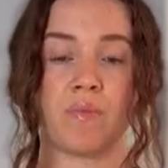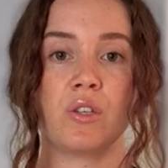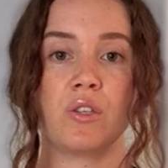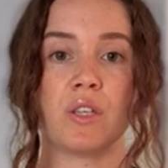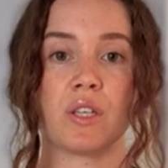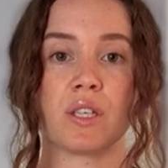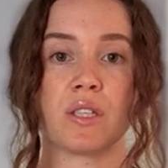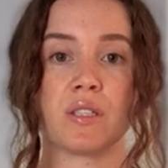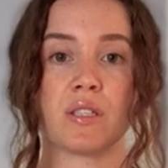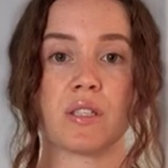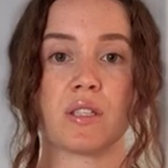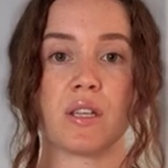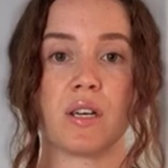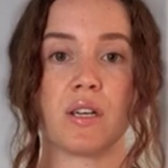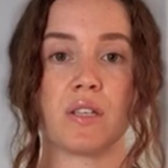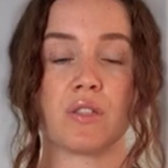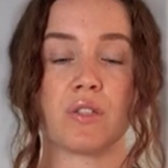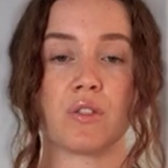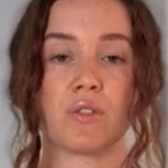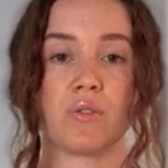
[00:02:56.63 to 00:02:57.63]
you're going to
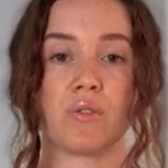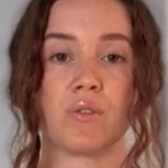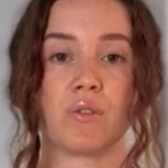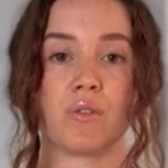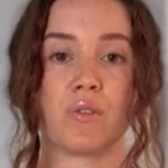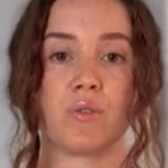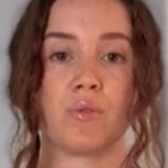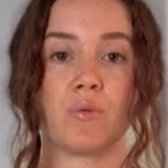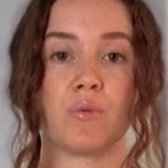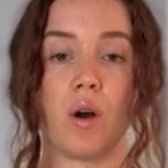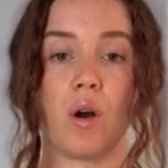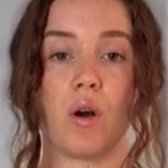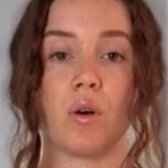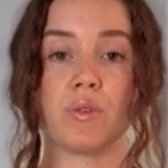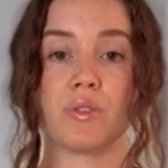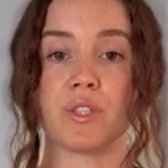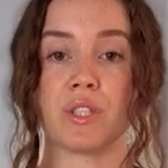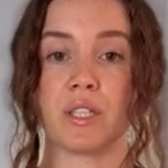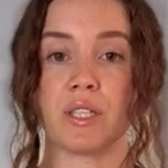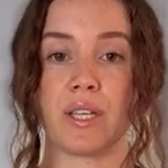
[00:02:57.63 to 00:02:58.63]
start to
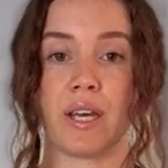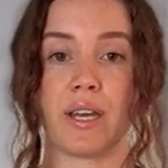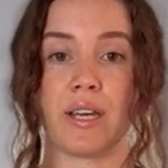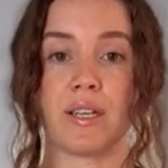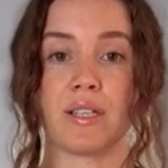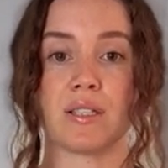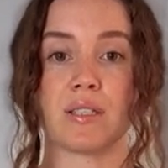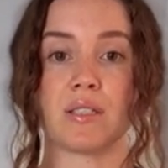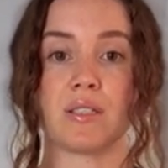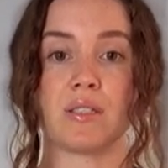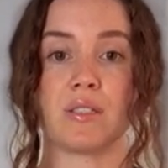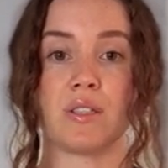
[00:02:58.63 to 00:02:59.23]
alternate